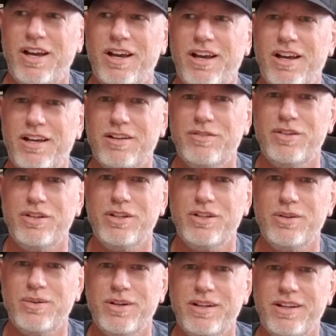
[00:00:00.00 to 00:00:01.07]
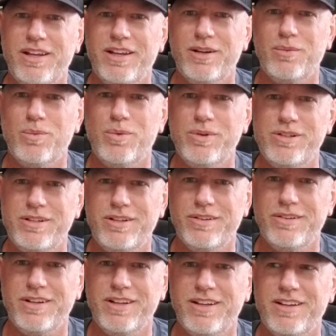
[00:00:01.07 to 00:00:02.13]
if you could do it again, would you do
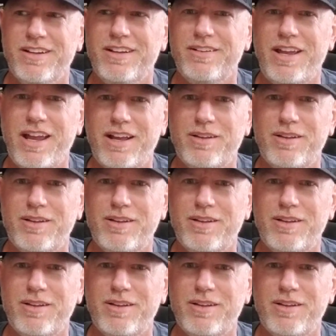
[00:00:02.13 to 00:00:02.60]
it again?